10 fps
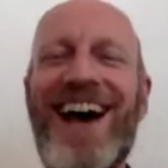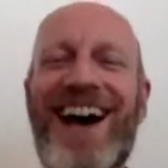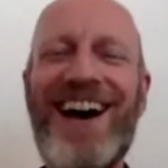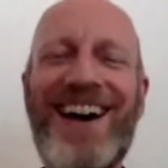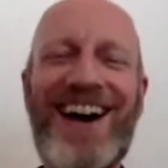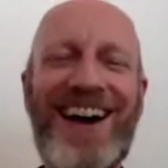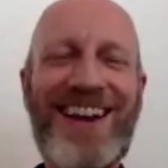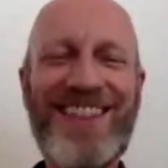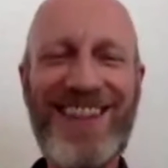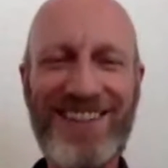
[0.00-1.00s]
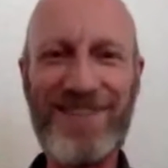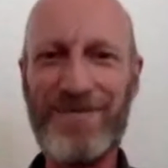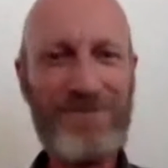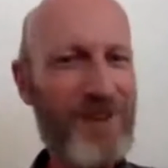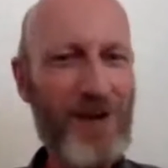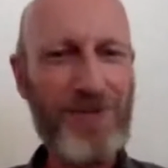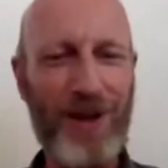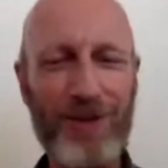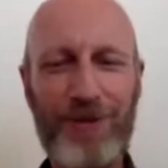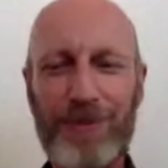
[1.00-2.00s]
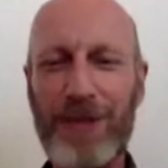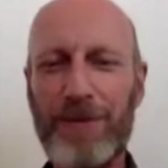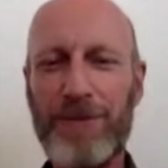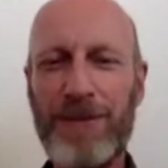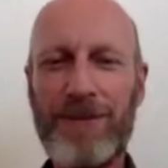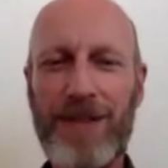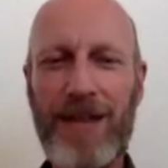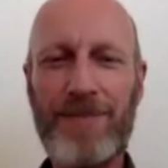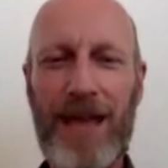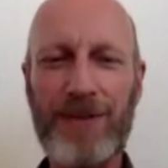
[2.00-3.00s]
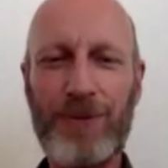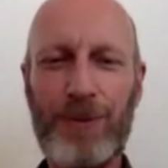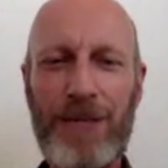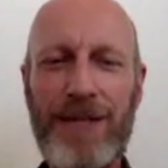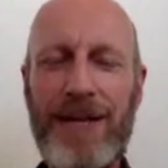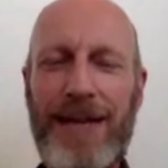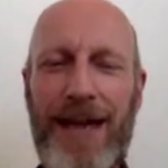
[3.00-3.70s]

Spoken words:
And I thank you very much for being with me today, as always.